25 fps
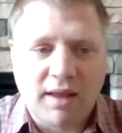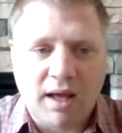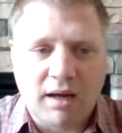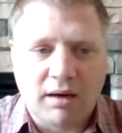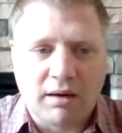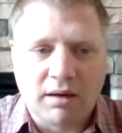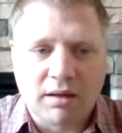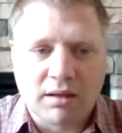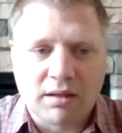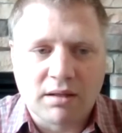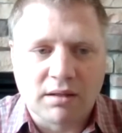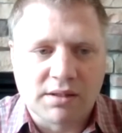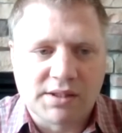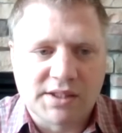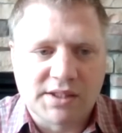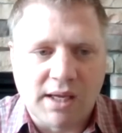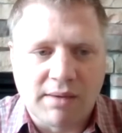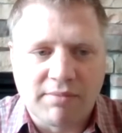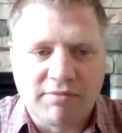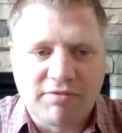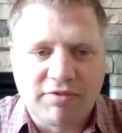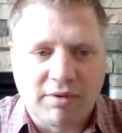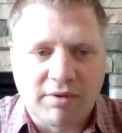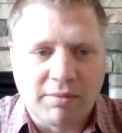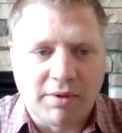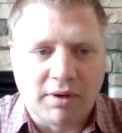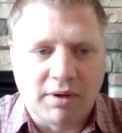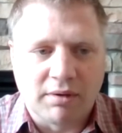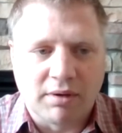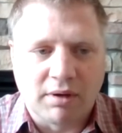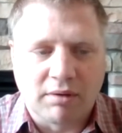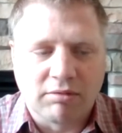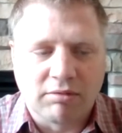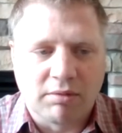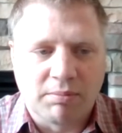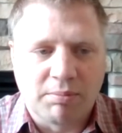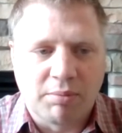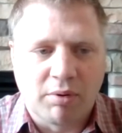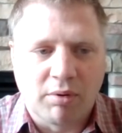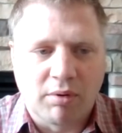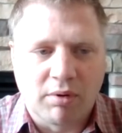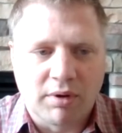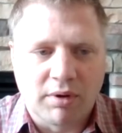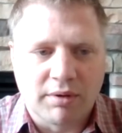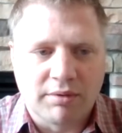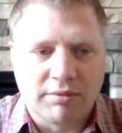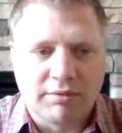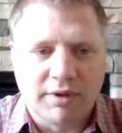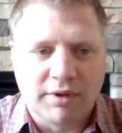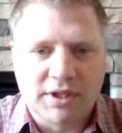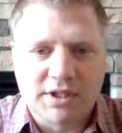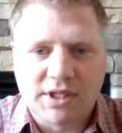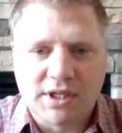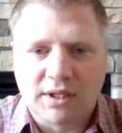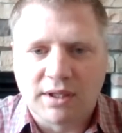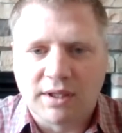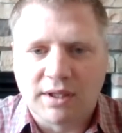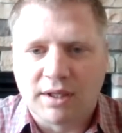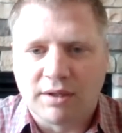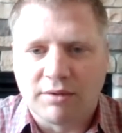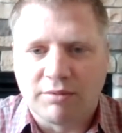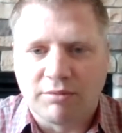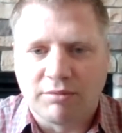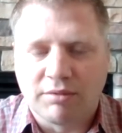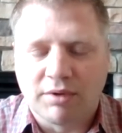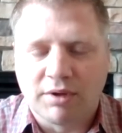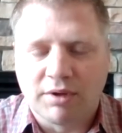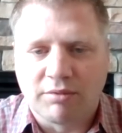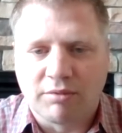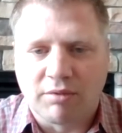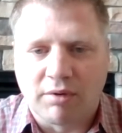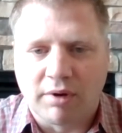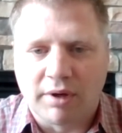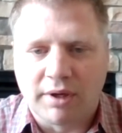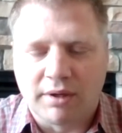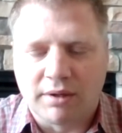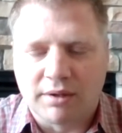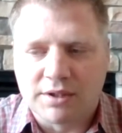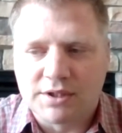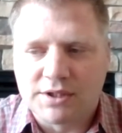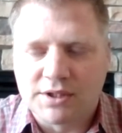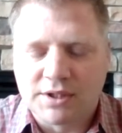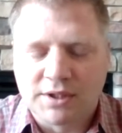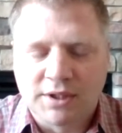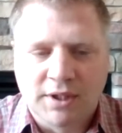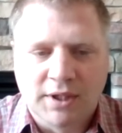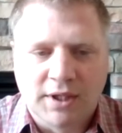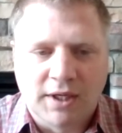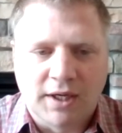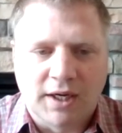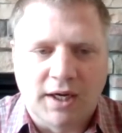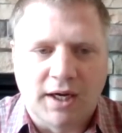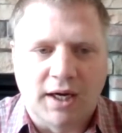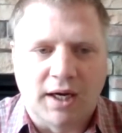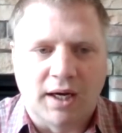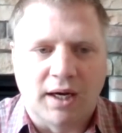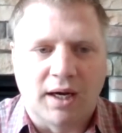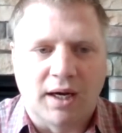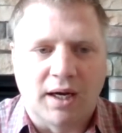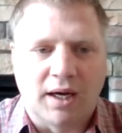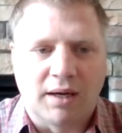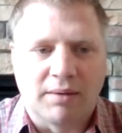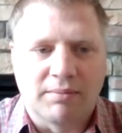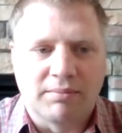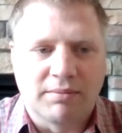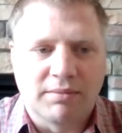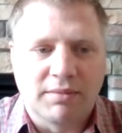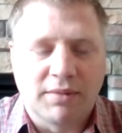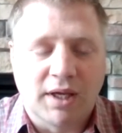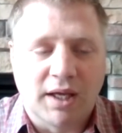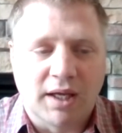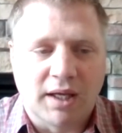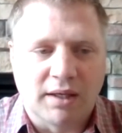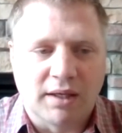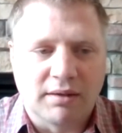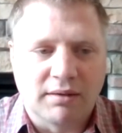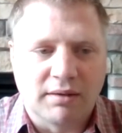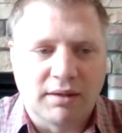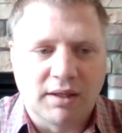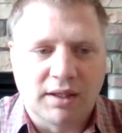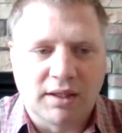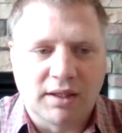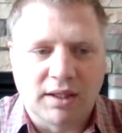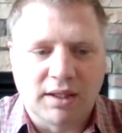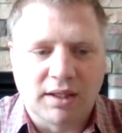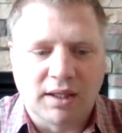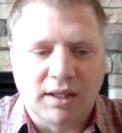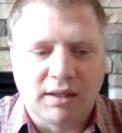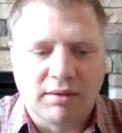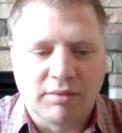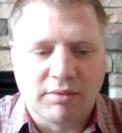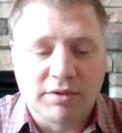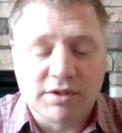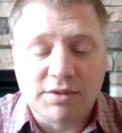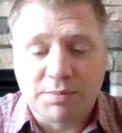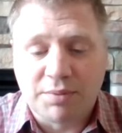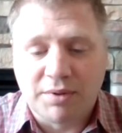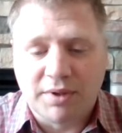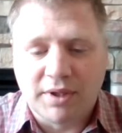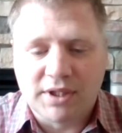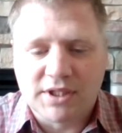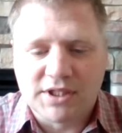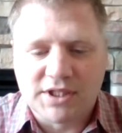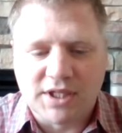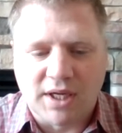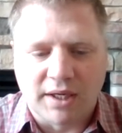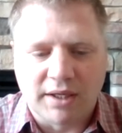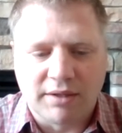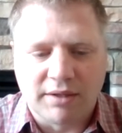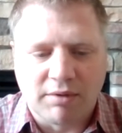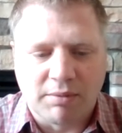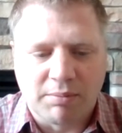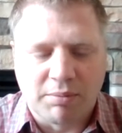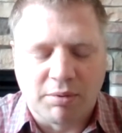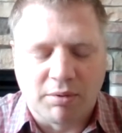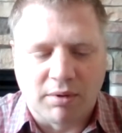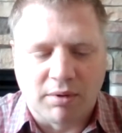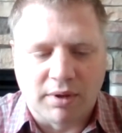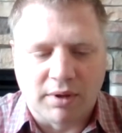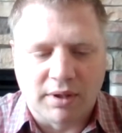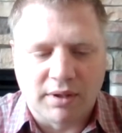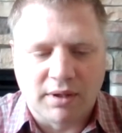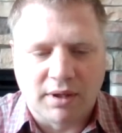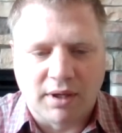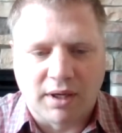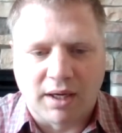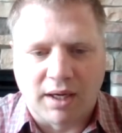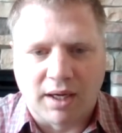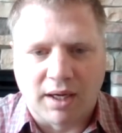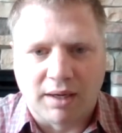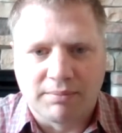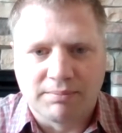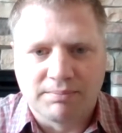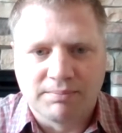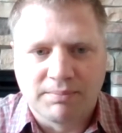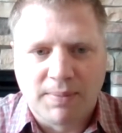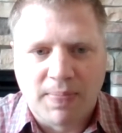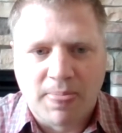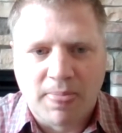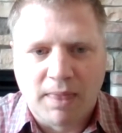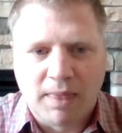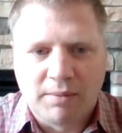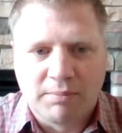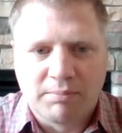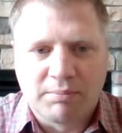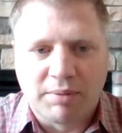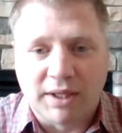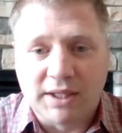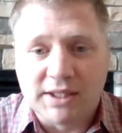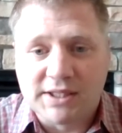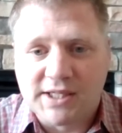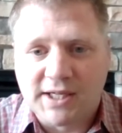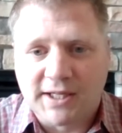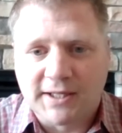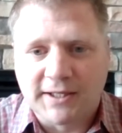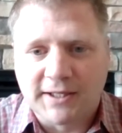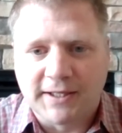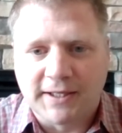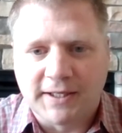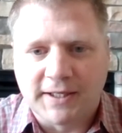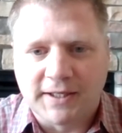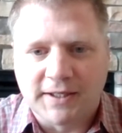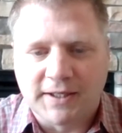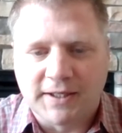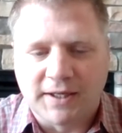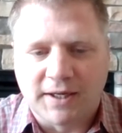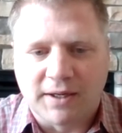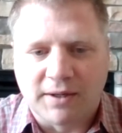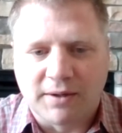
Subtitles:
that article stemmed from a report recently in Reuters. And it was a pretty stunning report. Basically,